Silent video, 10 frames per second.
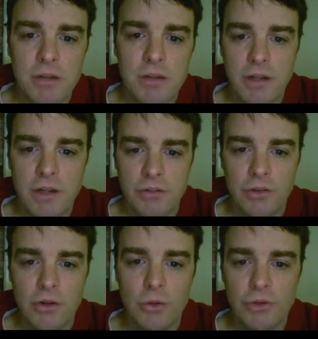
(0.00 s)
You can actually
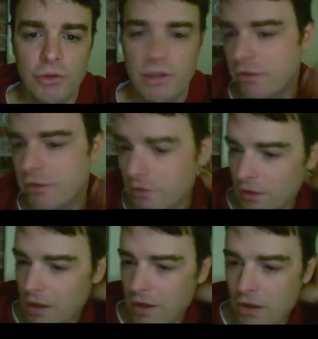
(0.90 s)
go straight to this little
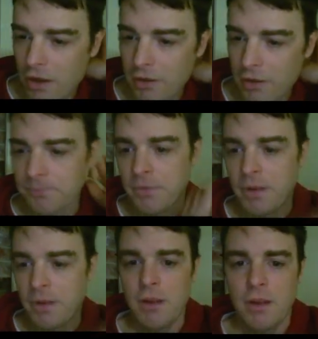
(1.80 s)
icon
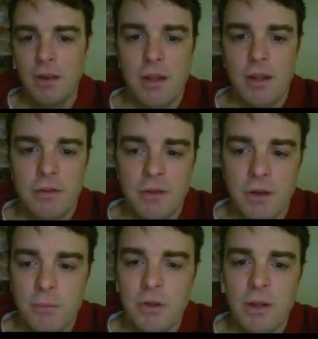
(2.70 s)
and uh,
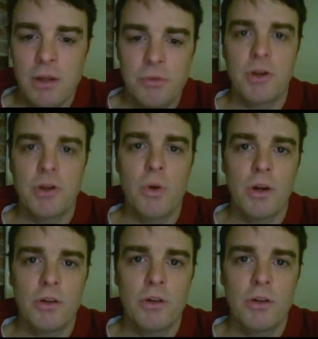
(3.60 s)
pull up your recording tool.